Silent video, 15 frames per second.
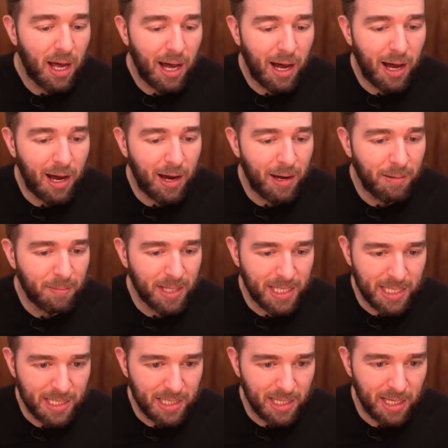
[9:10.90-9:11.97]

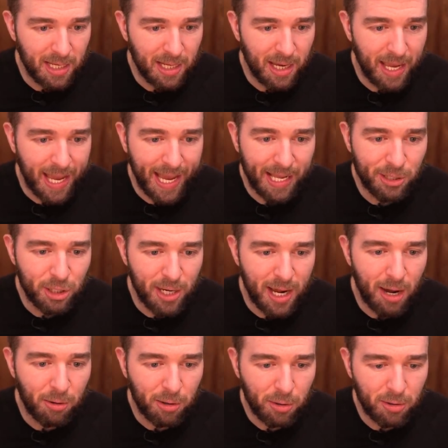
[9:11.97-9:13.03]
Let's see. Age
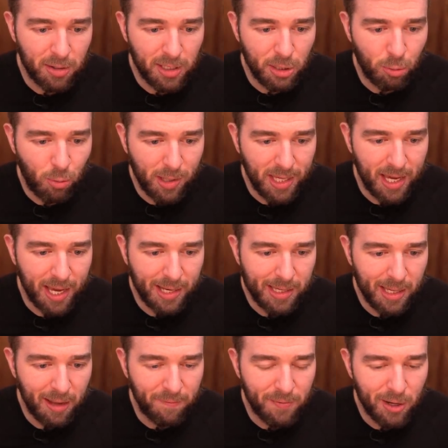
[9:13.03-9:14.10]
now, currently 28.
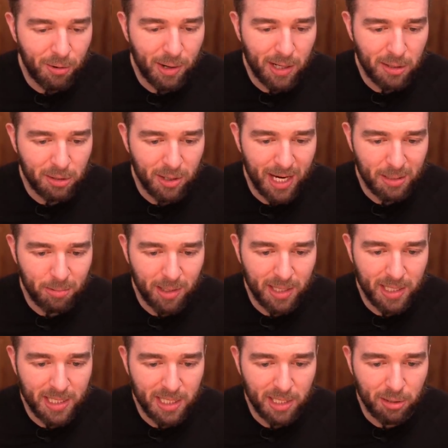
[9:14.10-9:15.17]
If no hair transplant,
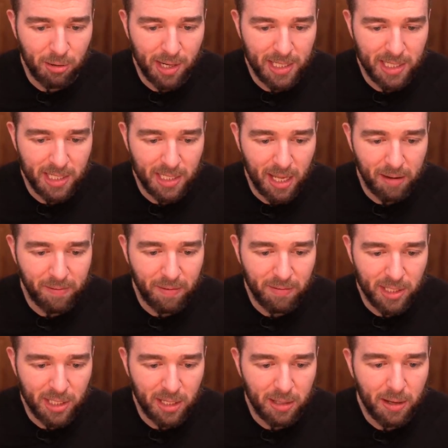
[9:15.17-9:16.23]
this is the craziest I've
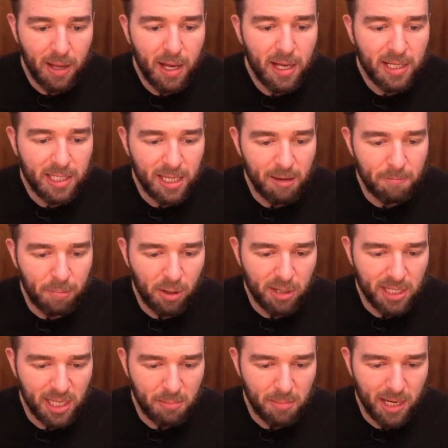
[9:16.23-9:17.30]
ever seen. See
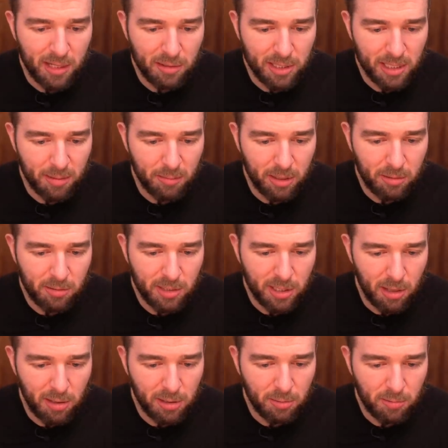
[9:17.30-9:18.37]
Bernstein Medical. Similar
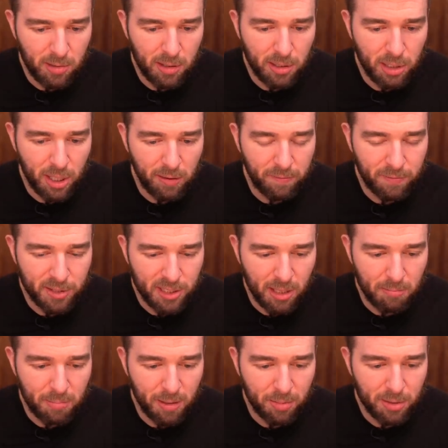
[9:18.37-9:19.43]
results were achieved for
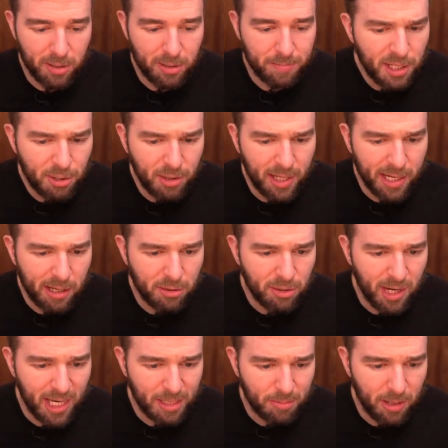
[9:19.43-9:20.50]
some peoples. Did you get a hair
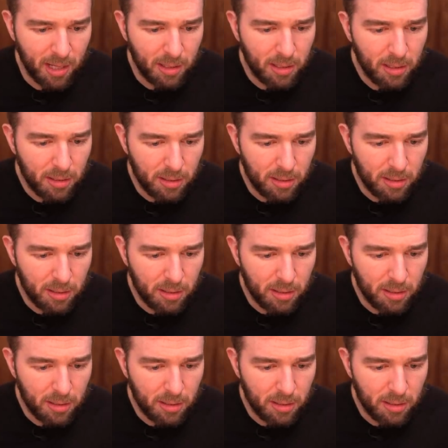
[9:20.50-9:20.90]
transplant?